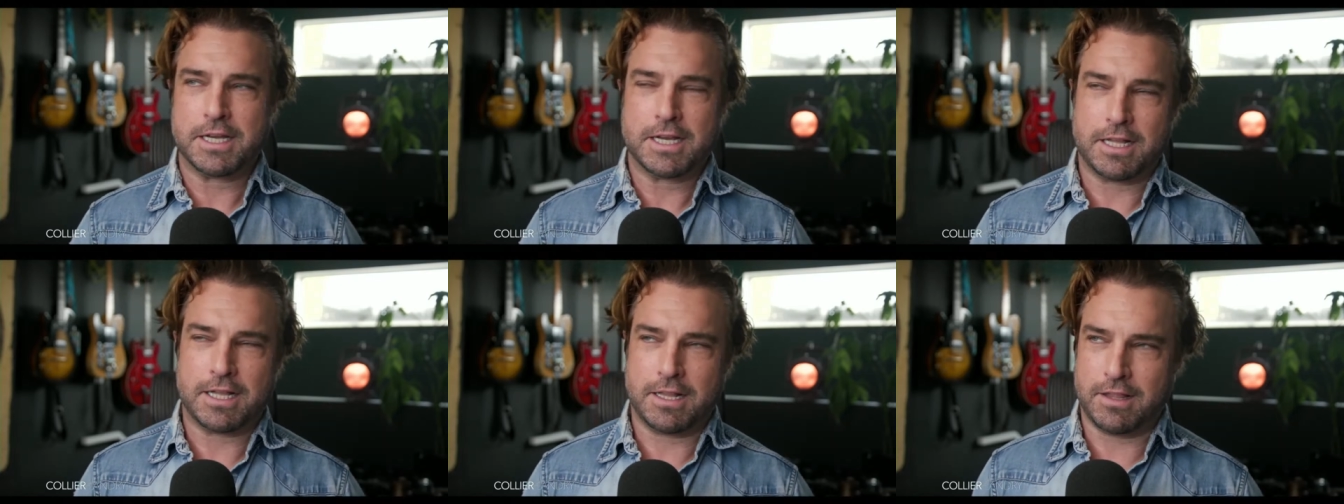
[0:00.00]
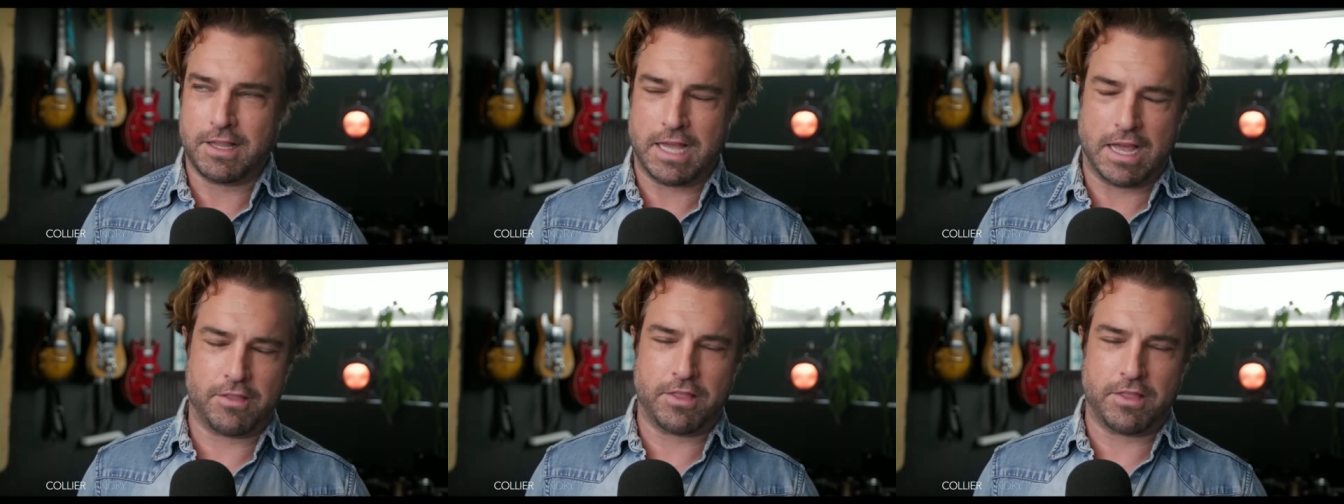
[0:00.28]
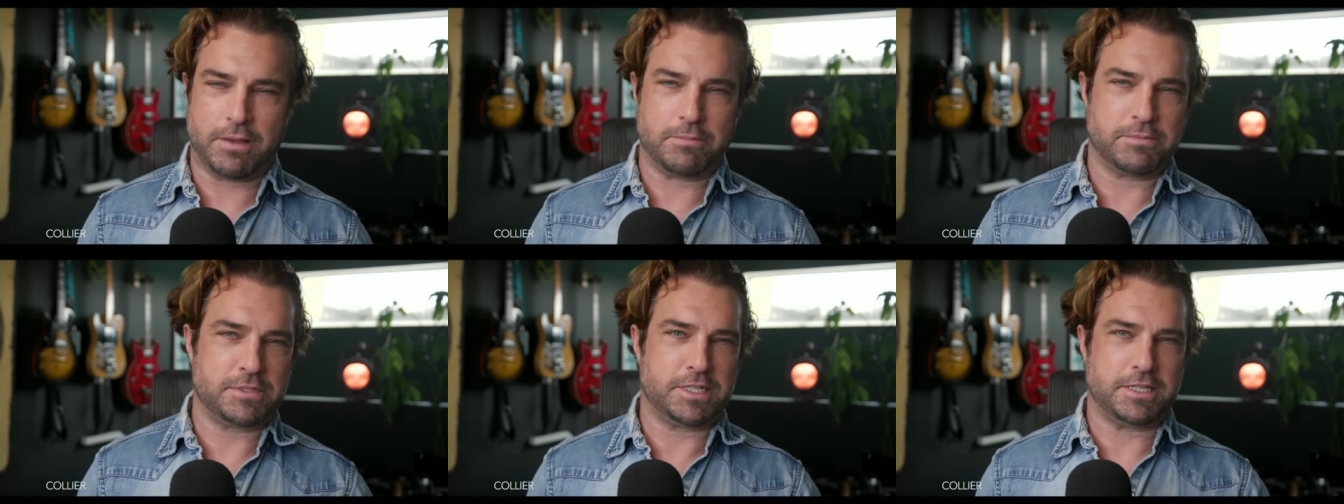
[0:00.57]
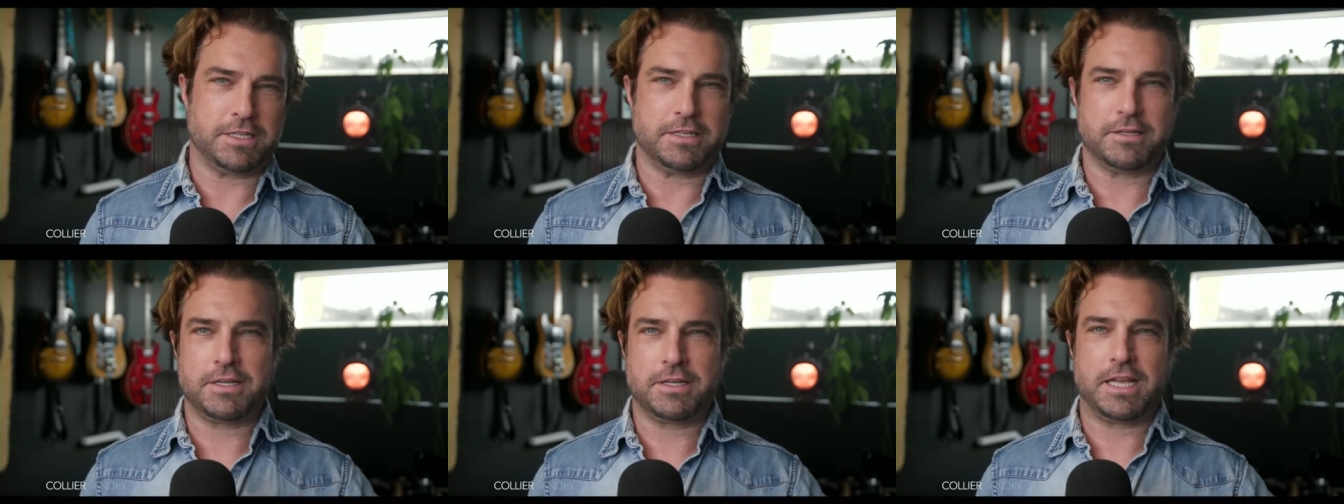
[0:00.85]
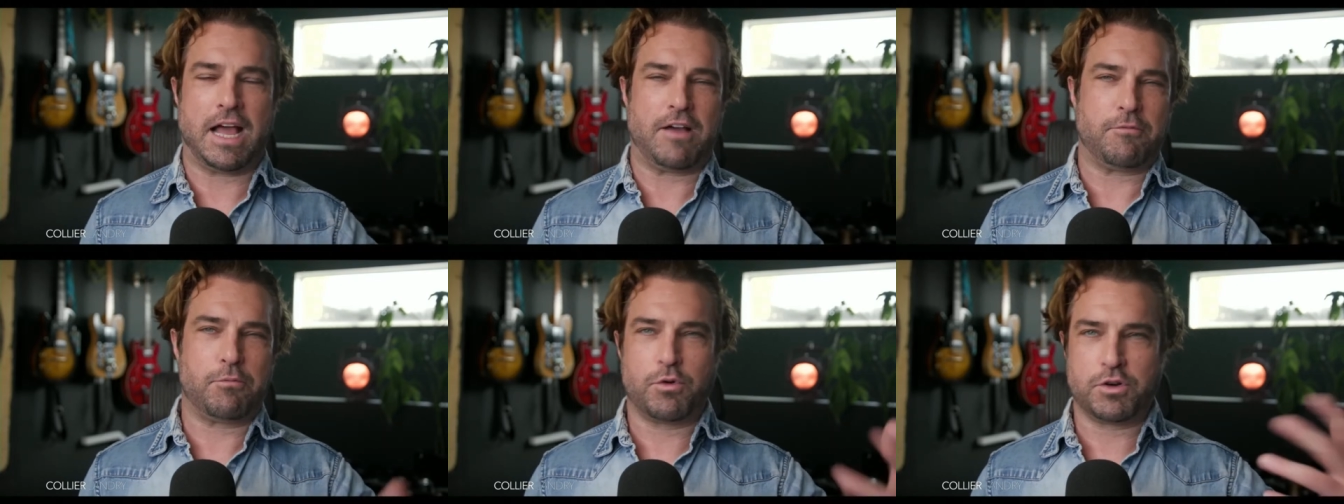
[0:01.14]
allow them to
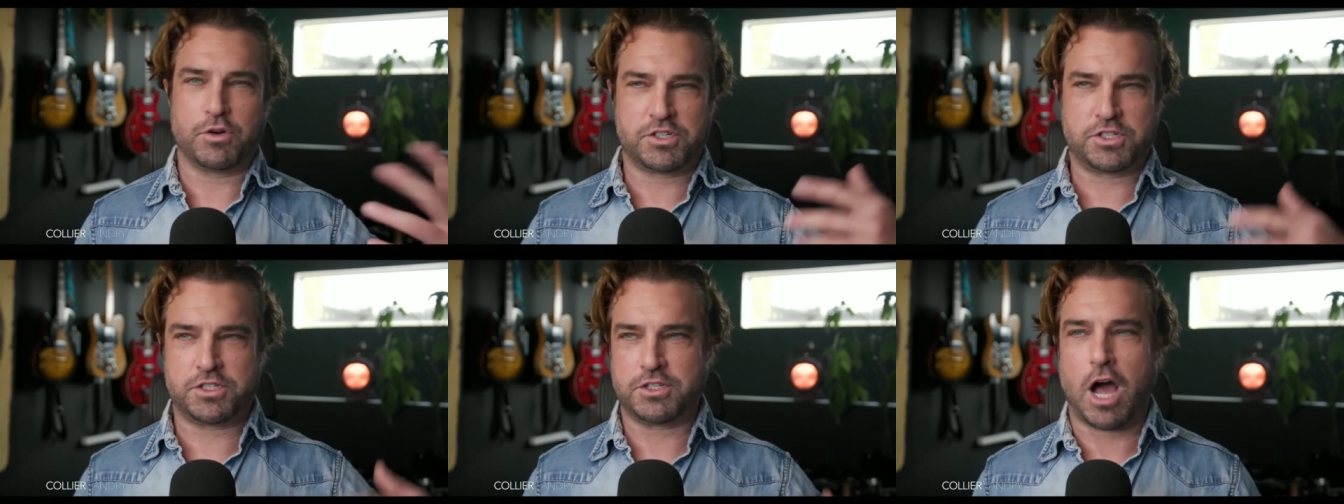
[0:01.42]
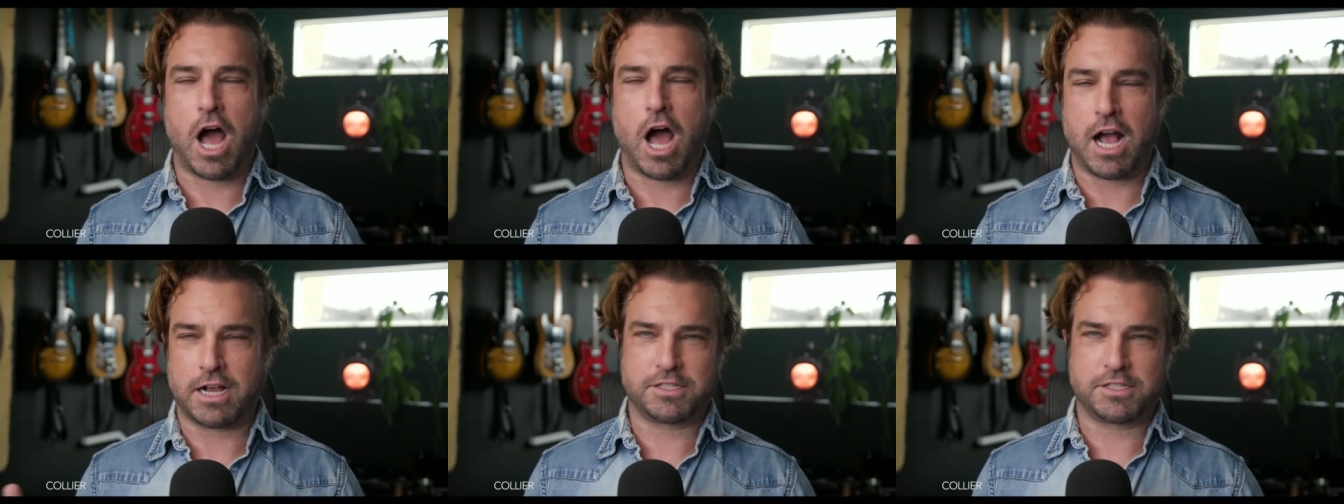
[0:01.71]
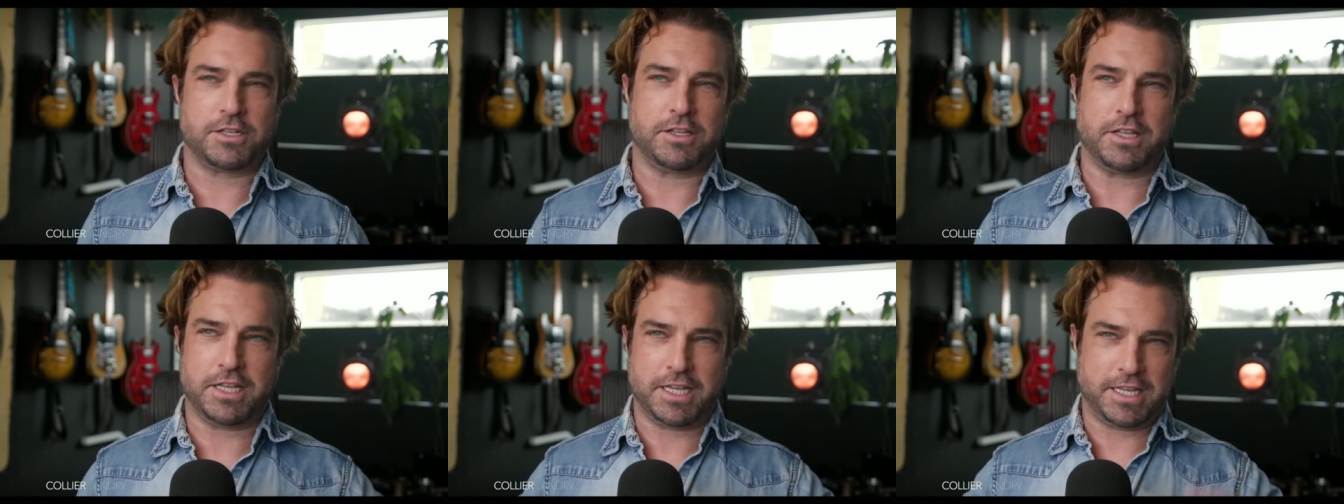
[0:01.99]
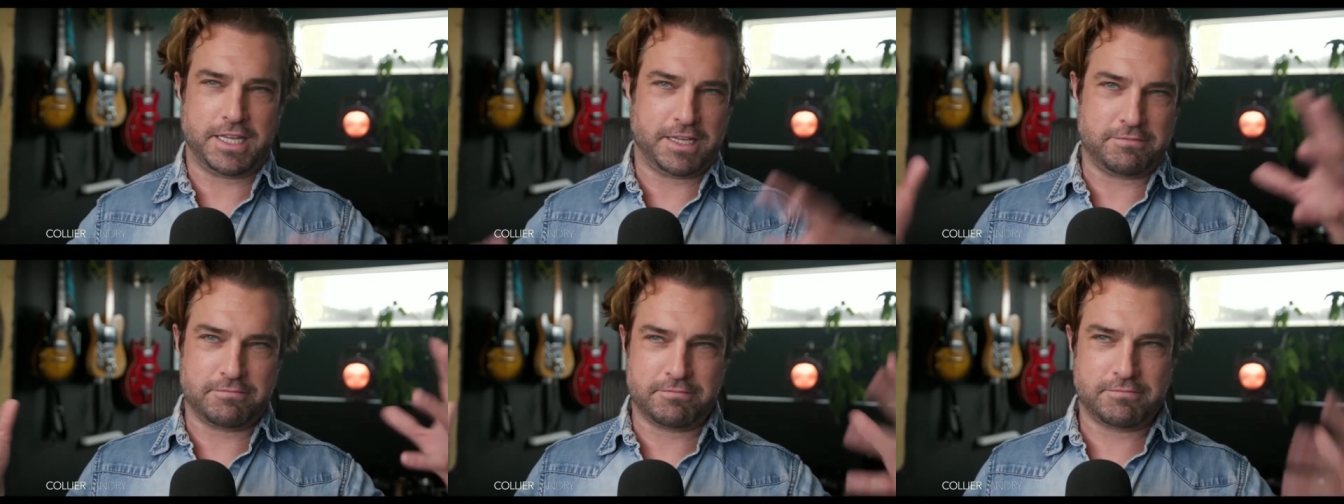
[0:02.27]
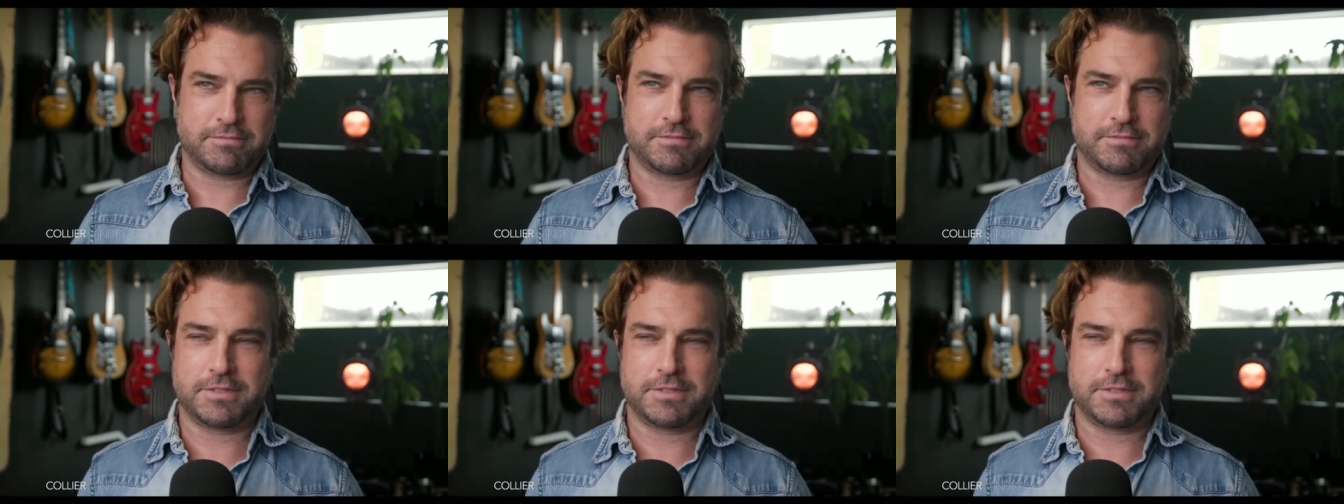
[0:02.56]
have more stock so they can